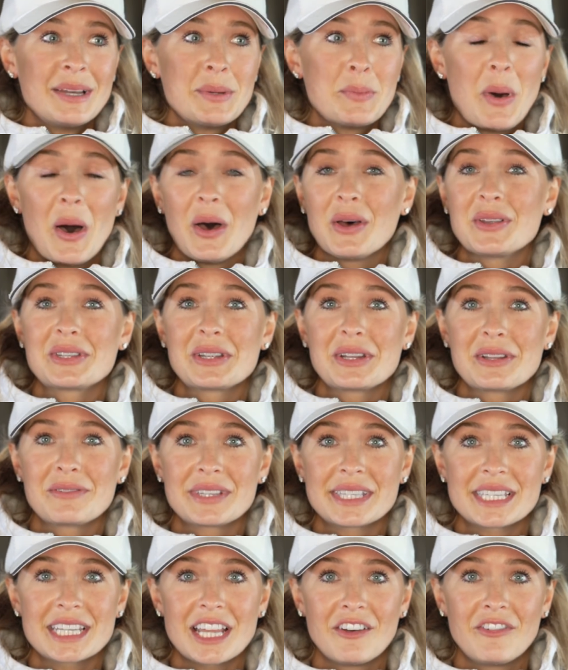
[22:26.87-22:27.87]
positive
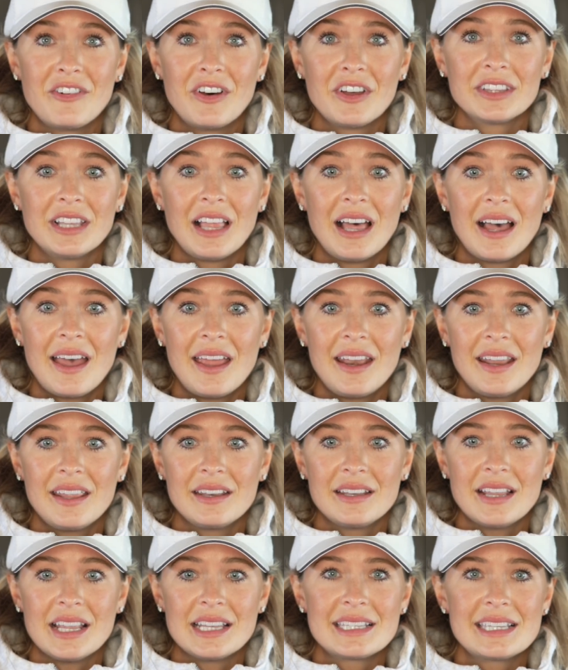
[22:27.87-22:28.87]
stuff online
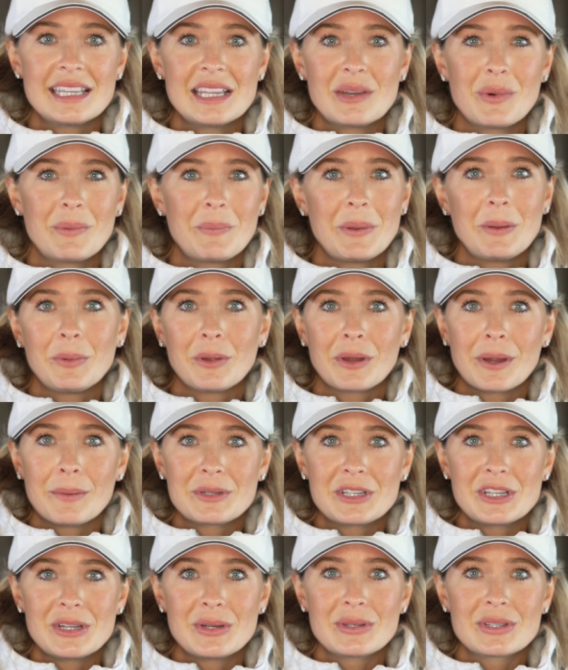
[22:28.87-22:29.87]
and seeing what people are up
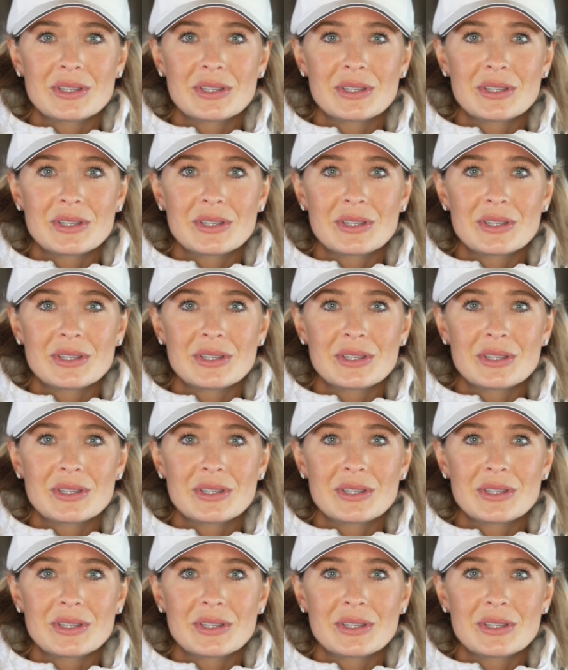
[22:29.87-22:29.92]
to.